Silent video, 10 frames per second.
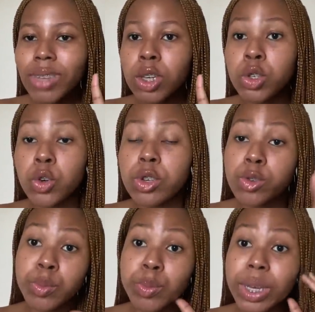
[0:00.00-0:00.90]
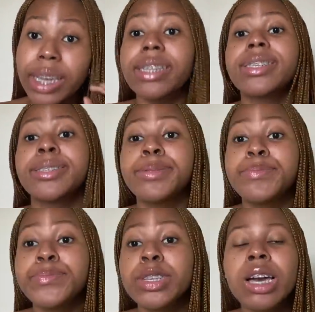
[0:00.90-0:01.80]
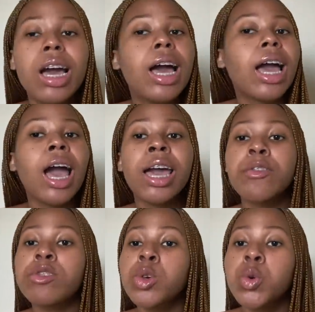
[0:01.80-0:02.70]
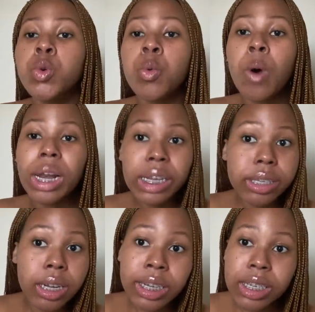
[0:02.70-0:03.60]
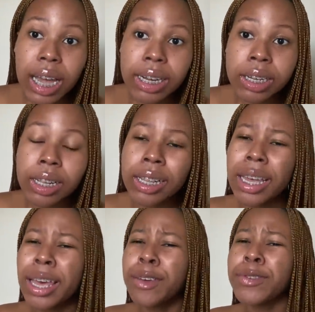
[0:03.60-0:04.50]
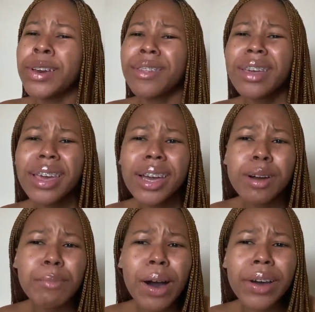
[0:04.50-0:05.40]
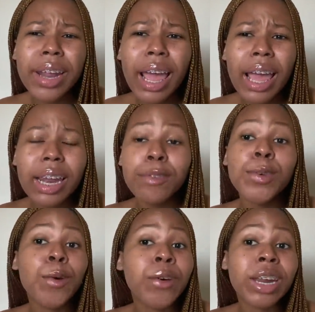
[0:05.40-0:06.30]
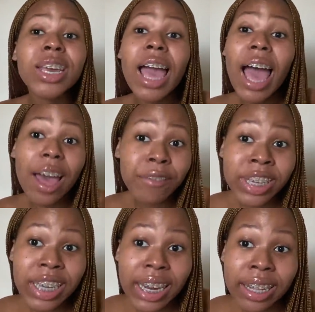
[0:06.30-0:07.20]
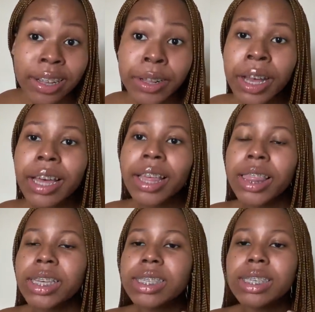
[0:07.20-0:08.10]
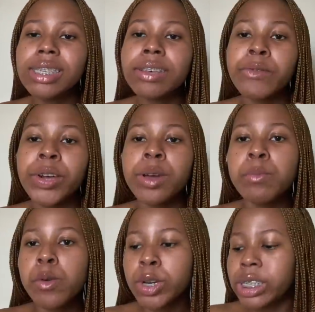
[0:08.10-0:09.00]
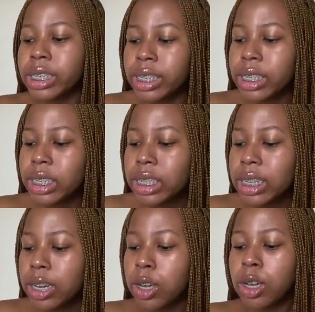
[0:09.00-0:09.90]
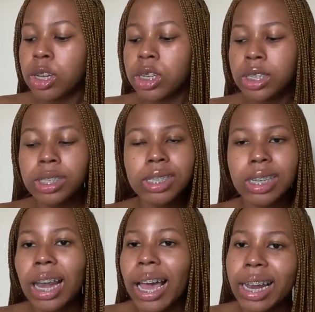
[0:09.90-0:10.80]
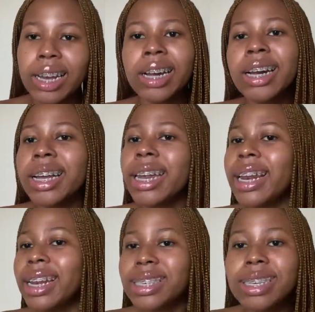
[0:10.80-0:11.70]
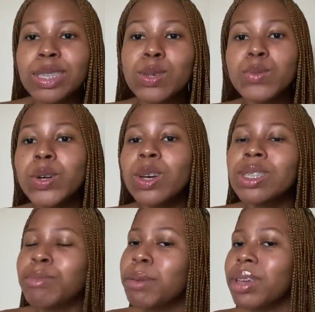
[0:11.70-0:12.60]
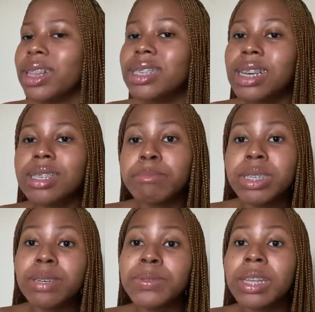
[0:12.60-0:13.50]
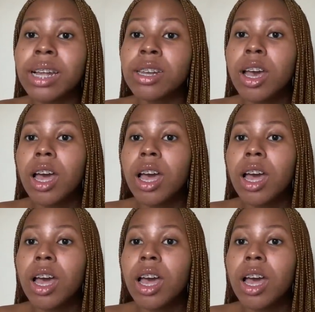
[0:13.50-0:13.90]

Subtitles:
YouTube kit. If you want to start a channel, if you're thinking about it, if you already have a channel, this is very important to like learn and listen to, because maybe these are some tips that